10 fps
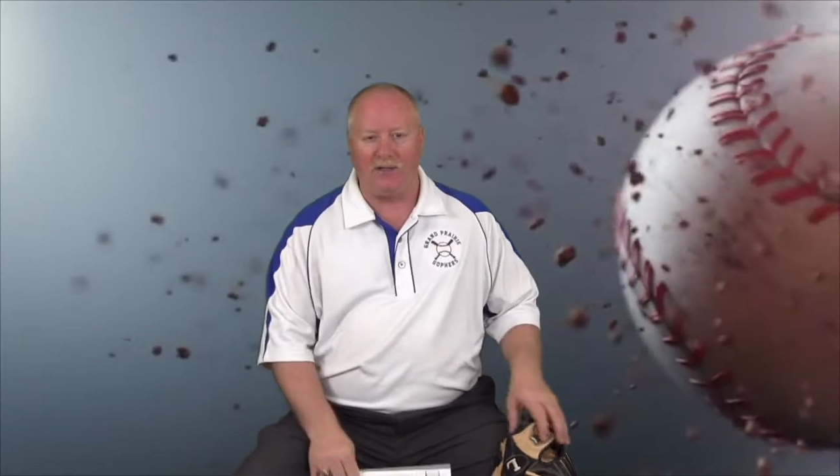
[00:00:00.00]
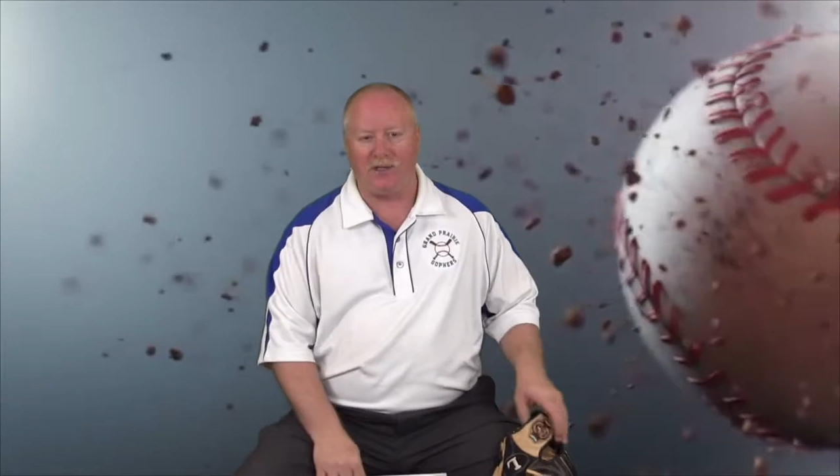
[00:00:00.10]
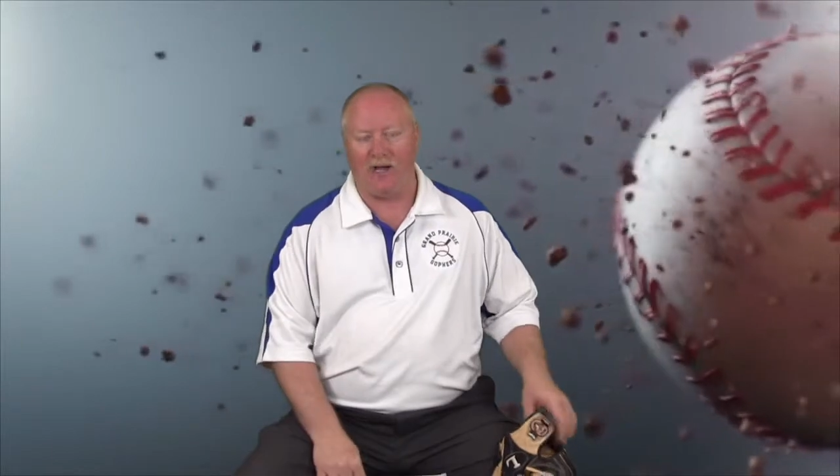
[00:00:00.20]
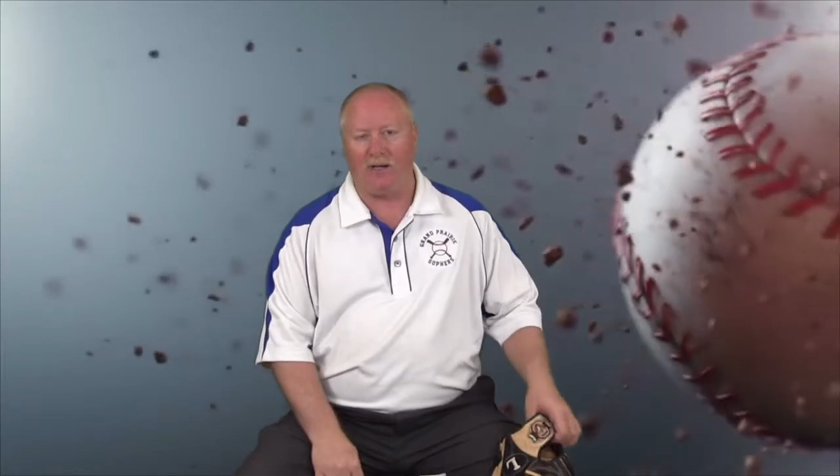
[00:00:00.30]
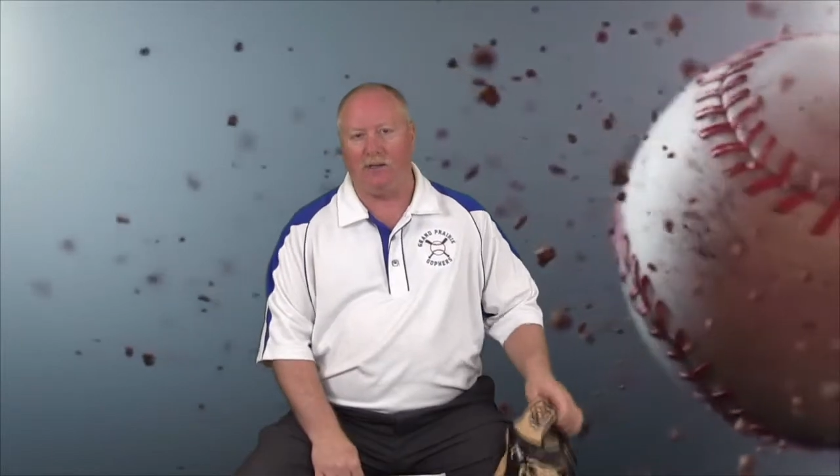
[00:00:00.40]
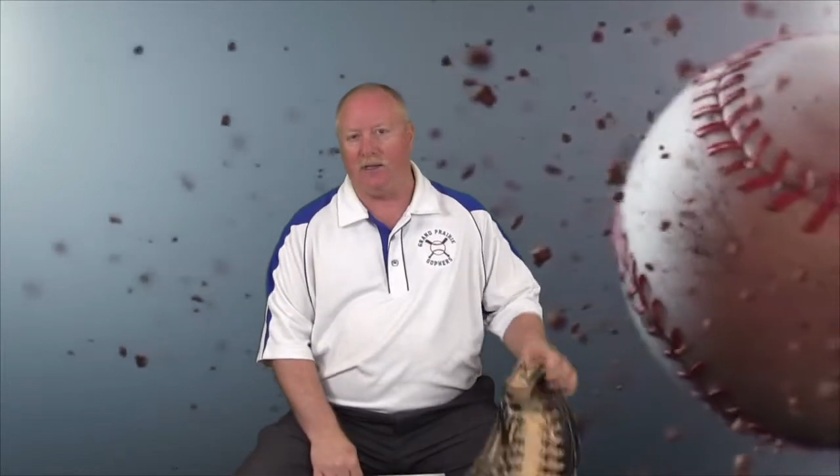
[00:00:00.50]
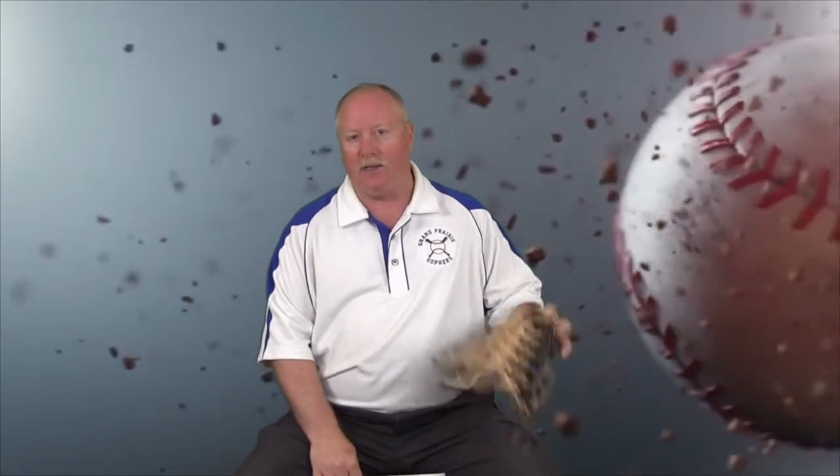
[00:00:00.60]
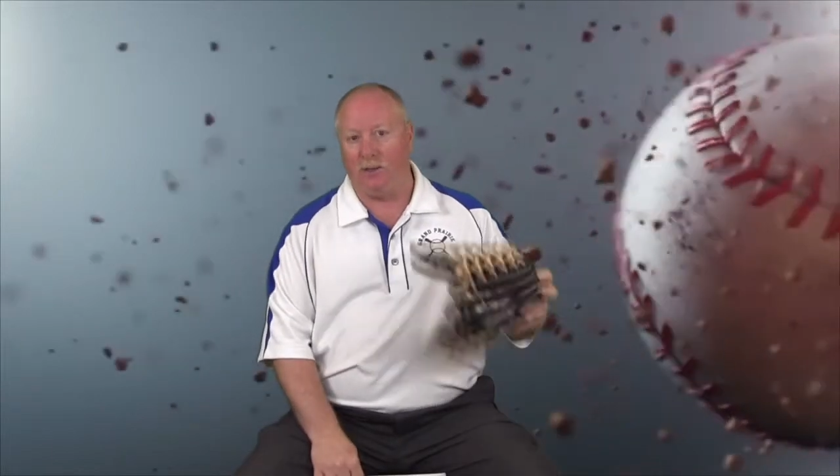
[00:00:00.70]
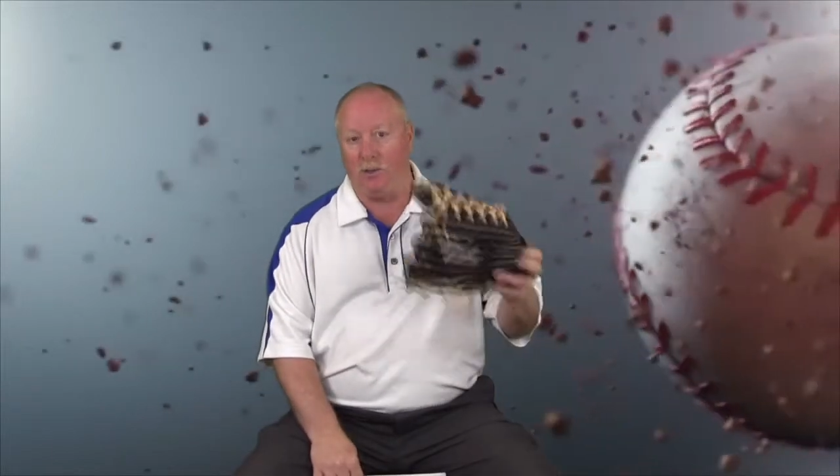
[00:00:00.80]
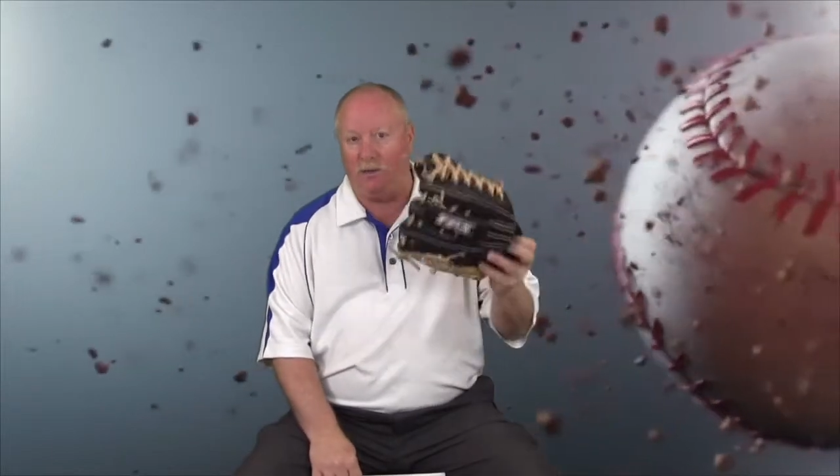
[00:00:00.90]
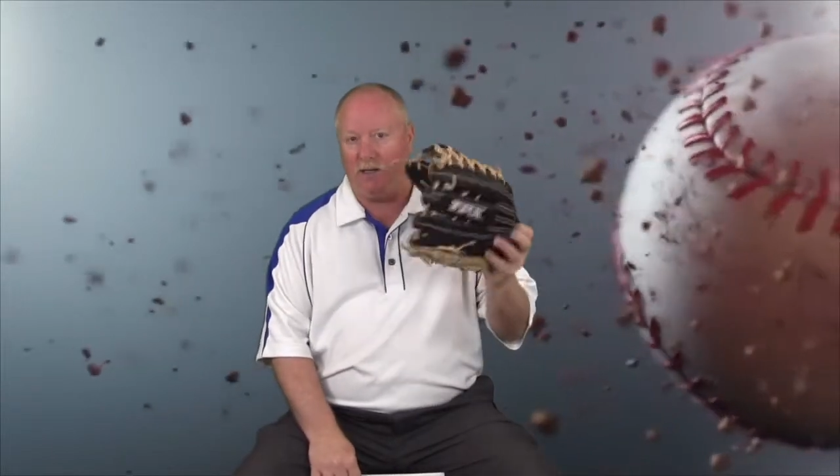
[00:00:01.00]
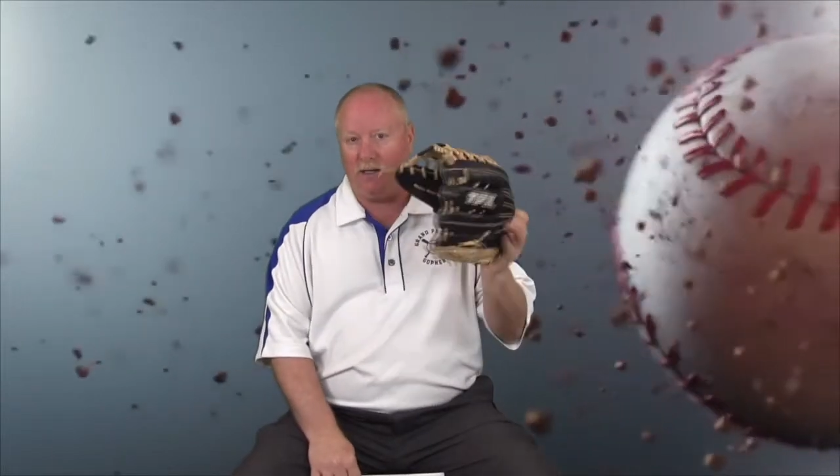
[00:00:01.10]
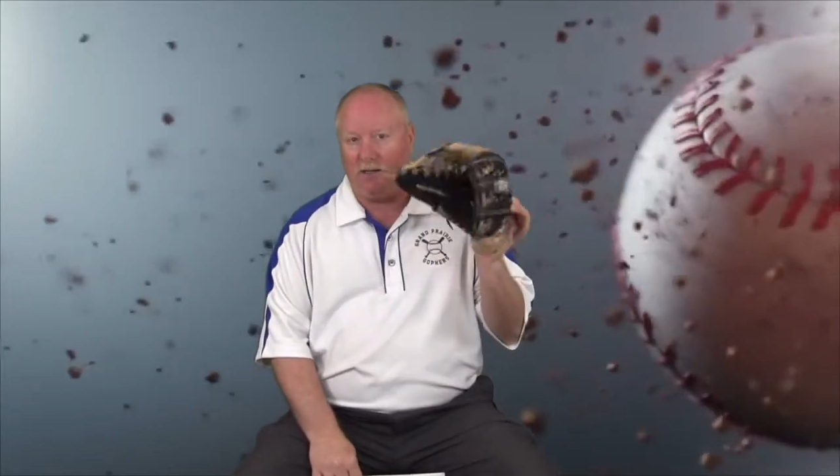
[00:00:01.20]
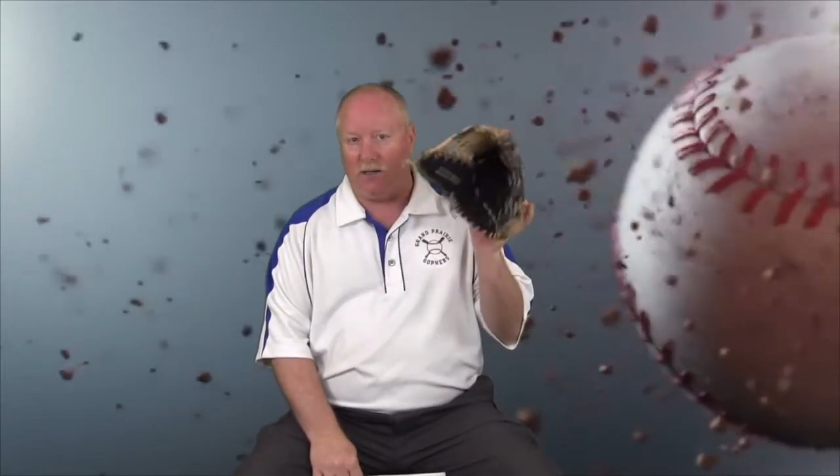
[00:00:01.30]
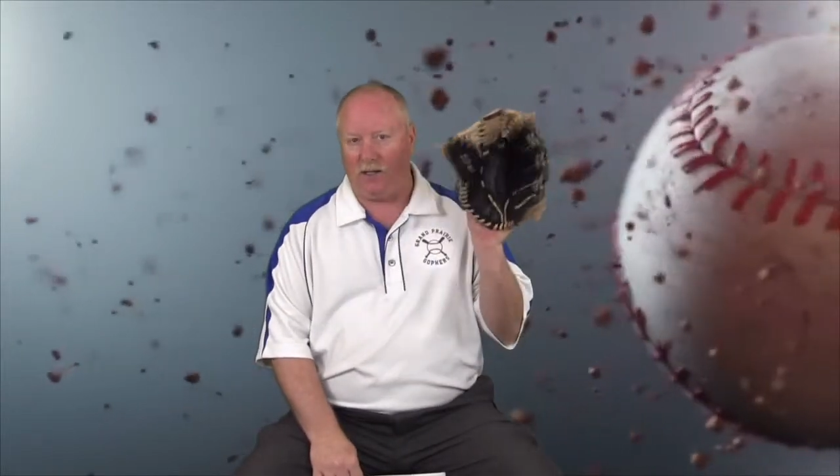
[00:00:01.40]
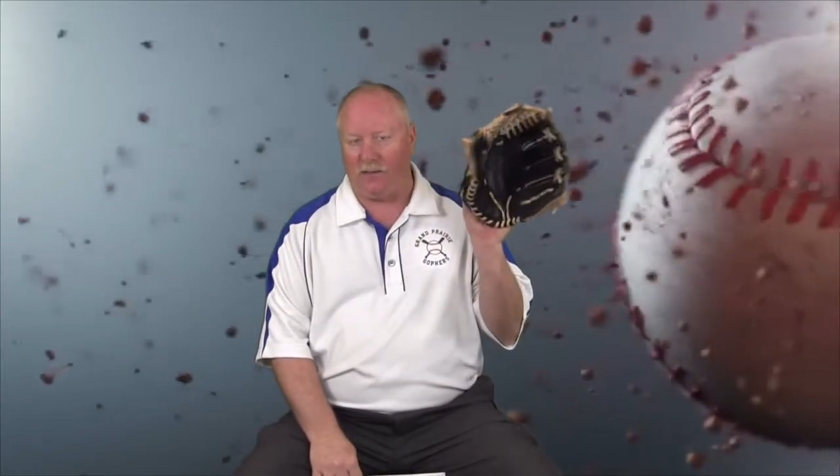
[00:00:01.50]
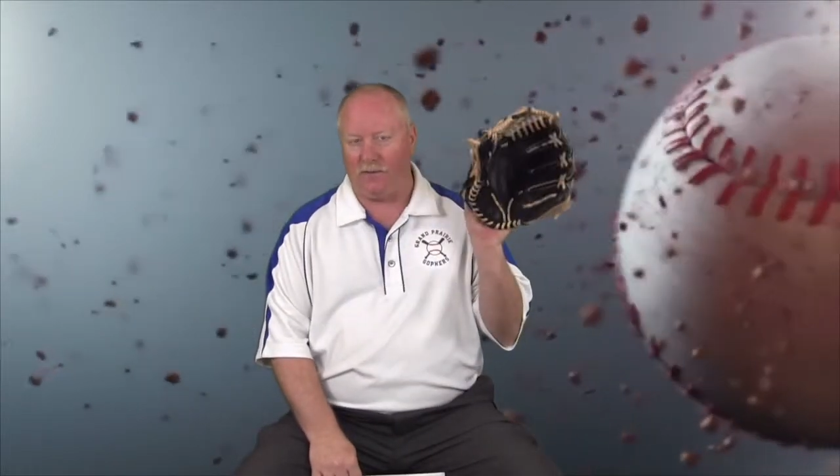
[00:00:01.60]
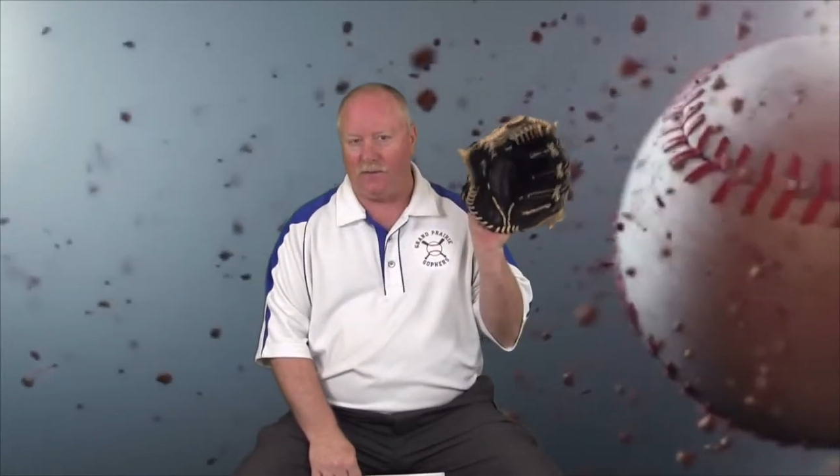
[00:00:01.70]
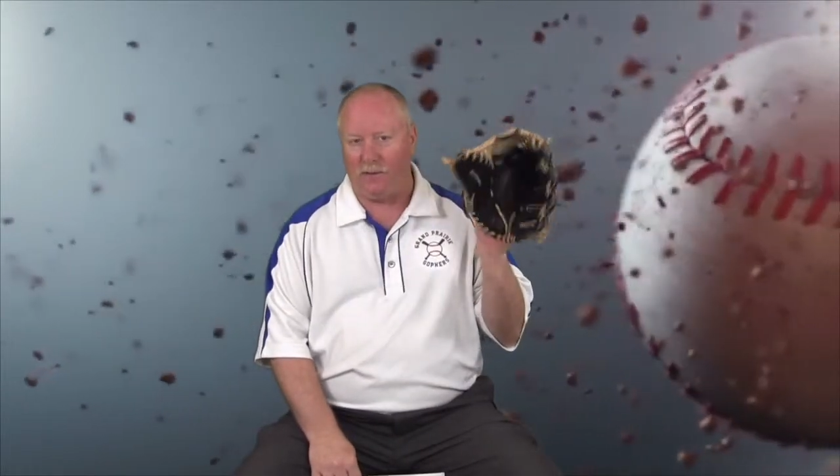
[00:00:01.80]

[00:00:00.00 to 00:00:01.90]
And secondly, you will need a glove